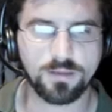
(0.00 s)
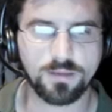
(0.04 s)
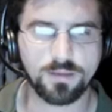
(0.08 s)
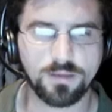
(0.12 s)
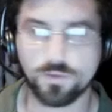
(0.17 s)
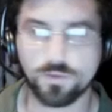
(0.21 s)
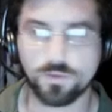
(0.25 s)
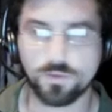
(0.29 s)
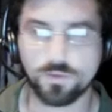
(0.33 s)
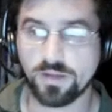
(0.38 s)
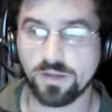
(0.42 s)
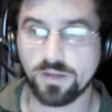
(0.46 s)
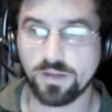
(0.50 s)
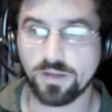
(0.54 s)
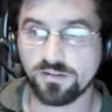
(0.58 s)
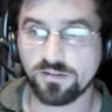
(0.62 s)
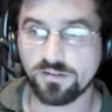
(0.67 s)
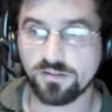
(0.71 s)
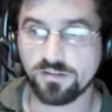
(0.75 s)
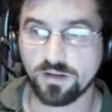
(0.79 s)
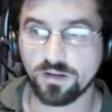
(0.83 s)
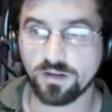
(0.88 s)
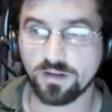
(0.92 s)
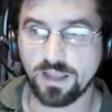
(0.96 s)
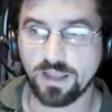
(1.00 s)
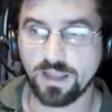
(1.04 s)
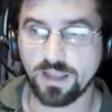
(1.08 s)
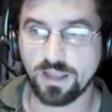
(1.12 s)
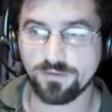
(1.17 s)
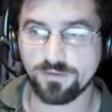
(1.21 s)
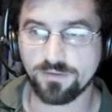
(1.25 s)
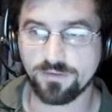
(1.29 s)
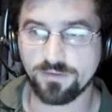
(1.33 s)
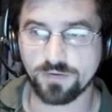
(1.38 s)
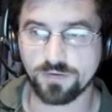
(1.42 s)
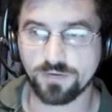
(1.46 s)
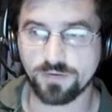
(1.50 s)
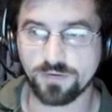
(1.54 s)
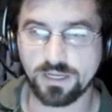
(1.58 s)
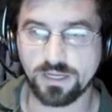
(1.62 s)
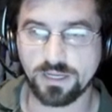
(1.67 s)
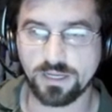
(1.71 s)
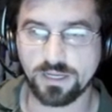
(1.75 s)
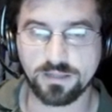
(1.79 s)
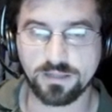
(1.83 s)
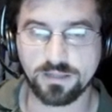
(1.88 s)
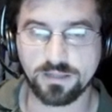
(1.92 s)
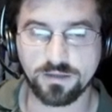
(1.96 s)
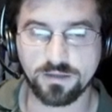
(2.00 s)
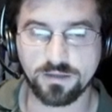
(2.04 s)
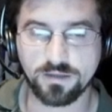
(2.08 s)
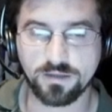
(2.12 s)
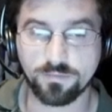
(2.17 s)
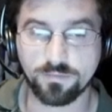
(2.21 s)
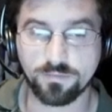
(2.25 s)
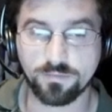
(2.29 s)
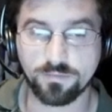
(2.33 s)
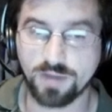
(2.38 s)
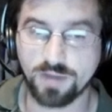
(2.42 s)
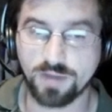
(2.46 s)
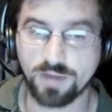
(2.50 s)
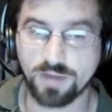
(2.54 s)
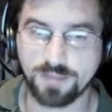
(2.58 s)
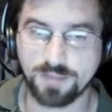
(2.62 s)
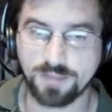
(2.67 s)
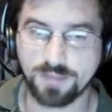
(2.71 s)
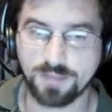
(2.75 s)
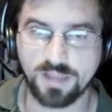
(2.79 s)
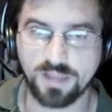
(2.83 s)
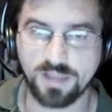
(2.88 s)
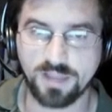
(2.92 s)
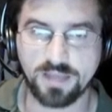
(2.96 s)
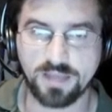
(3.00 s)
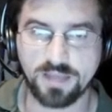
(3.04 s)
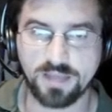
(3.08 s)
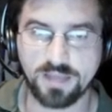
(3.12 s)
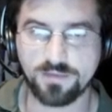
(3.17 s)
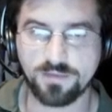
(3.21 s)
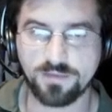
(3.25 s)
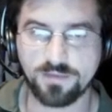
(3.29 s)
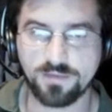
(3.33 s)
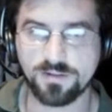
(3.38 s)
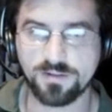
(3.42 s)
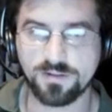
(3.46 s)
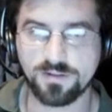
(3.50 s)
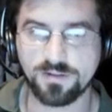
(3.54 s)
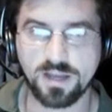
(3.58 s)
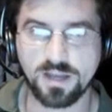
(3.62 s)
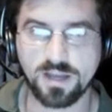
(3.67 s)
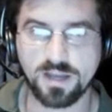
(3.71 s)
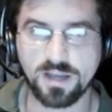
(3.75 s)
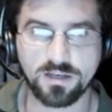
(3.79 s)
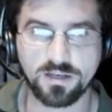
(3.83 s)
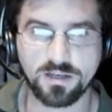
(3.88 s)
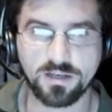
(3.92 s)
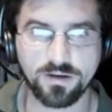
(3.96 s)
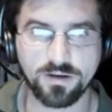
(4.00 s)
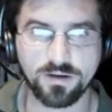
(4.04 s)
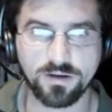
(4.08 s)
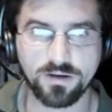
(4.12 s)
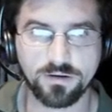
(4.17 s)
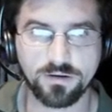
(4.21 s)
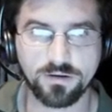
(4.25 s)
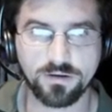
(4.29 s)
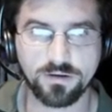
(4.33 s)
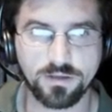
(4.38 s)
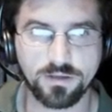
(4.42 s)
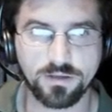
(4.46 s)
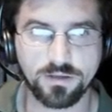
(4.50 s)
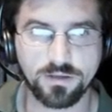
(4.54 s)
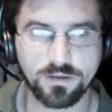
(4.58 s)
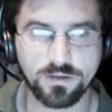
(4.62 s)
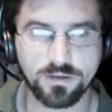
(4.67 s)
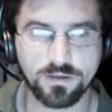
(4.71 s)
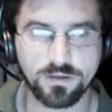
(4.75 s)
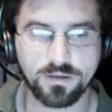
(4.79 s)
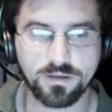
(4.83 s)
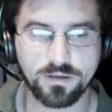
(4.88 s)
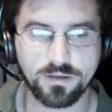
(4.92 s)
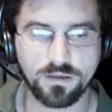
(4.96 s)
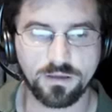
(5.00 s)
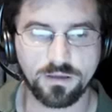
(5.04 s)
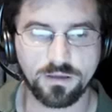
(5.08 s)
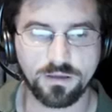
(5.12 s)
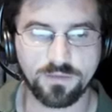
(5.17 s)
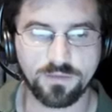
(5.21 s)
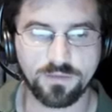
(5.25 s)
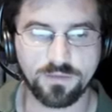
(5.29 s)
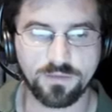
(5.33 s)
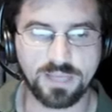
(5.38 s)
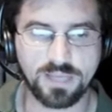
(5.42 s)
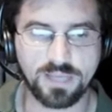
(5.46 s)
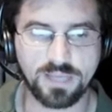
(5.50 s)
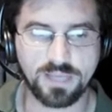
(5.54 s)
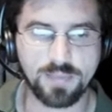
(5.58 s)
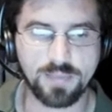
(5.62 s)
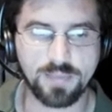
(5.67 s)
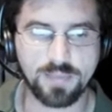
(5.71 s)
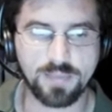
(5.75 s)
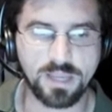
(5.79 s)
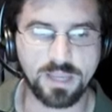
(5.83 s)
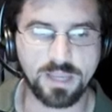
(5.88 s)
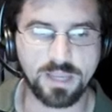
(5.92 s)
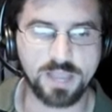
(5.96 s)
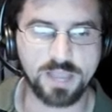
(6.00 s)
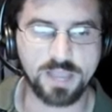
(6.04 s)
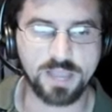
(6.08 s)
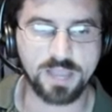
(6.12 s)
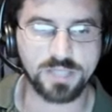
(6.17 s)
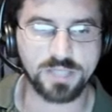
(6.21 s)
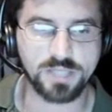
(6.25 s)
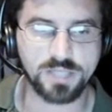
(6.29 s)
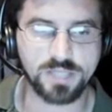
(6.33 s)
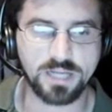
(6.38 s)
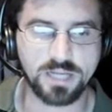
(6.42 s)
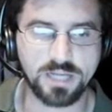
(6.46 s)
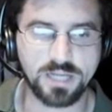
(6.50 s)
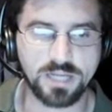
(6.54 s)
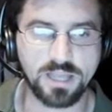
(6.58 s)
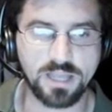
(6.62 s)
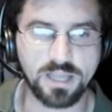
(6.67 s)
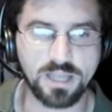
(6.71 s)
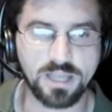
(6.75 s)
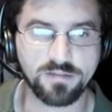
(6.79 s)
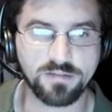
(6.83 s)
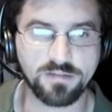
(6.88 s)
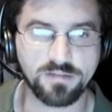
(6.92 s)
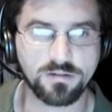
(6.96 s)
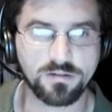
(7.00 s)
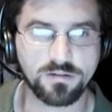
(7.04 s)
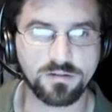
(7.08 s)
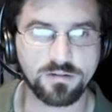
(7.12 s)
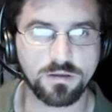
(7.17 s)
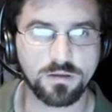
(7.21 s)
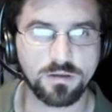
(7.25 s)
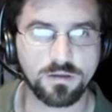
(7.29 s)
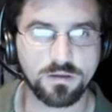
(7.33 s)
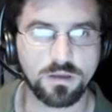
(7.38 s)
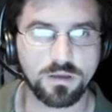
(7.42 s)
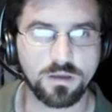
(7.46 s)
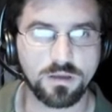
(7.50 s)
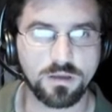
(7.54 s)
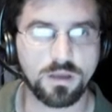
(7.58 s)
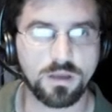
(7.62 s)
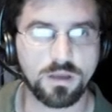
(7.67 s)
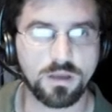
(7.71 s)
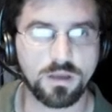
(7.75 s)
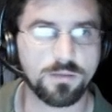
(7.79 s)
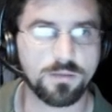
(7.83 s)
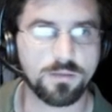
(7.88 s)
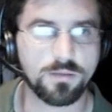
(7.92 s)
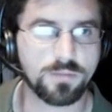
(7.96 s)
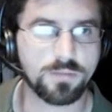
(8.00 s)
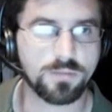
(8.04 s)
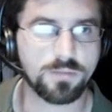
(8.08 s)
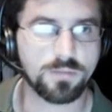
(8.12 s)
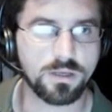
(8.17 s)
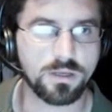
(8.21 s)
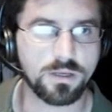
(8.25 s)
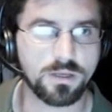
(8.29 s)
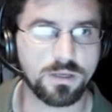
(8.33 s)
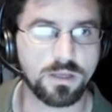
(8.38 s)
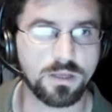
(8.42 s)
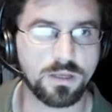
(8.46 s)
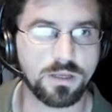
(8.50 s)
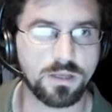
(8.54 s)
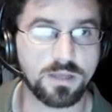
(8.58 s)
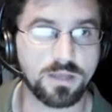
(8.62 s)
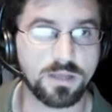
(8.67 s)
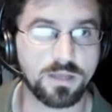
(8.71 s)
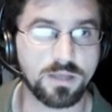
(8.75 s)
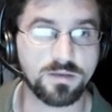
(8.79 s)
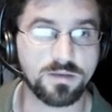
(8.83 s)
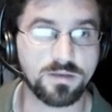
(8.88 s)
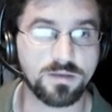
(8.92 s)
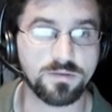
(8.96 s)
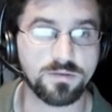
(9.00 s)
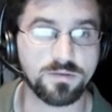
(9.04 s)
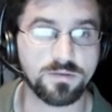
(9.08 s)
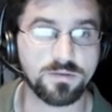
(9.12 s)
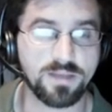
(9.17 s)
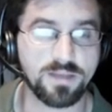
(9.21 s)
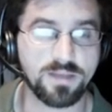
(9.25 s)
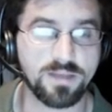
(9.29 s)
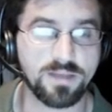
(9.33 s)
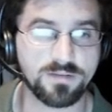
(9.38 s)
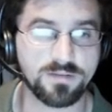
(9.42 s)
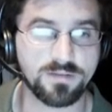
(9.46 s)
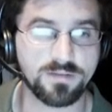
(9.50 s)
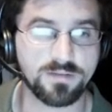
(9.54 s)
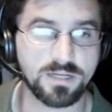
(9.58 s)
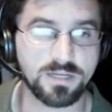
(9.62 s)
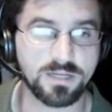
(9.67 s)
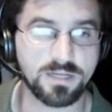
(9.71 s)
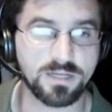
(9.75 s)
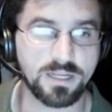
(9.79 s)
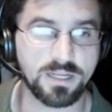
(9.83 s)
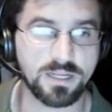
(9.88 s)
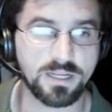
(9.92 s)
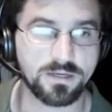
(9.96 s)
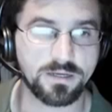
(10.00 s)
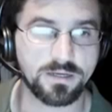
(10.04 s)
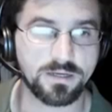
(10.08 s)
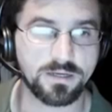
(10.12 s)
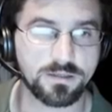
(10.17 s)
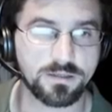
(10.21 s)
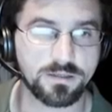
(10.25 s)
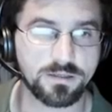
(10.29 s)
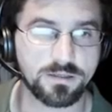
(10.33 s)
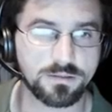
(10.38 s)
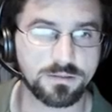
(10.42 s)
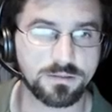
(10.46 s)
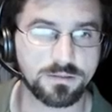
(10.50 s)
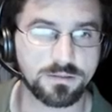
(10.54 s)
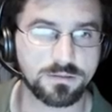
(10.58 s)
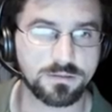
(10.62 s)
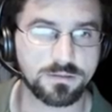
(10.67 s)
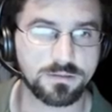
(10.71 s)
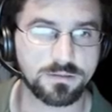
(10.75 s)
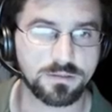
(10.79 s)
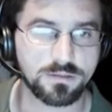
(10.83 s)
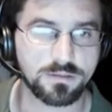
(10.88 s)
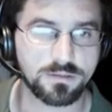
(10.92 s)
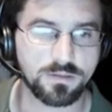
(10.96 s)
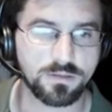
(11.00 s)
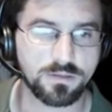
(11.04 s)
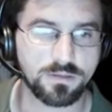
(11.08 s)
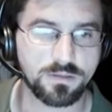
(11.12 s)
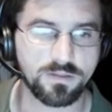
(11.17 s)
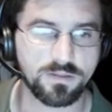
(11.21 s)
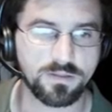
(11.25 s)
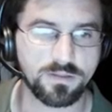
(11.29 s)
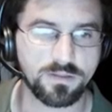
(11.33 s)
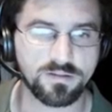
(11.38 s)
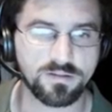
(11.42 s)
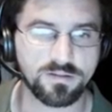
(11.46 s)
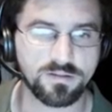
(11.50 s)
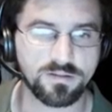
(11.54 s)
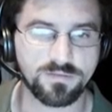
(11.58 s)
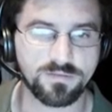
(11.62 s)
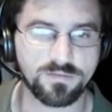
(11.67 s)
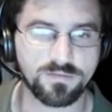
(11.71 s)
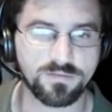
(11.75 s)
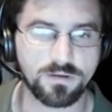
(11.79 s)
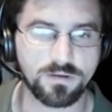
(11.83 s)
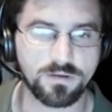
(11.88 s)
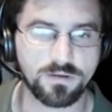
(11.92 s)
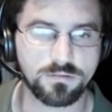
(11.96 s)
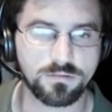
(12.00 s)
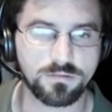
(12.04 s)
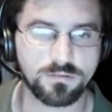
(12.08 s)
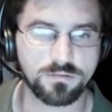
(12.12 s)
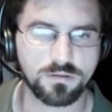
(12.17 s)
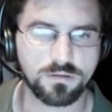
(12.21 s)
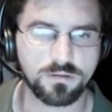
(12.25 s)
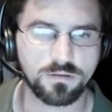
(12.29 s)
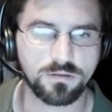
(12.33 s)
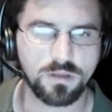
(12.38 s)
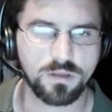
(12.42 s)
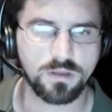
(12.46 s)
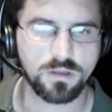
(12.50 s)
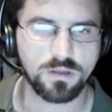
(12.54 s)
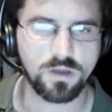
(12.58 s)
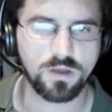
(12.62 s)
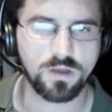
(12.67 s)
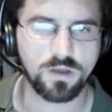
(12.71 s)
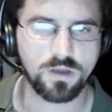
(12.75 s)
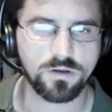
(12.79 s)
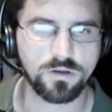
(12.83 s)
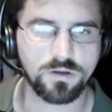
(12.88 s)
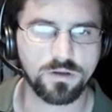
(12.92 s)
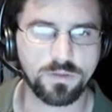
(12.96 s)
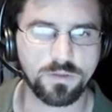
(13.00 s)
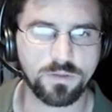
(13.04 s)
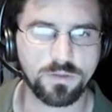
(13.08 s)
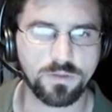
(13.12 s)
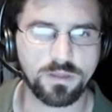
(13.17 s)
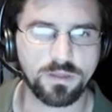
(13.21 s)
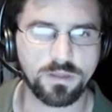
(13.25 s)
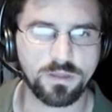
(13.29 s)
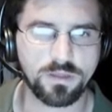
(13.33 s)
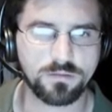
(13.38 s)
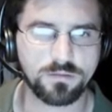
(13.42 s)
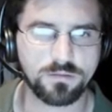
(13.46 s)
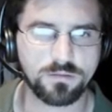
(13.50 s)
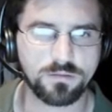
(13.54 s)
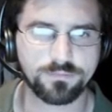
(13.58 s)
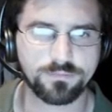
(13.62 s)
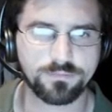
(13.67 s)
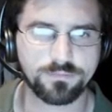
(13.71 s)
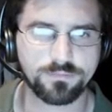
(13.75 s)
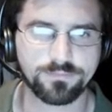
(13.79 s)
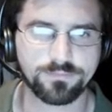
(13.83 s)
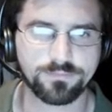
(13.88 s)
Don't necessarily have to read it until perhaps the end if it's not clear, if I can't make an educated guess, but I do definitely need this info. Oh, you know what though?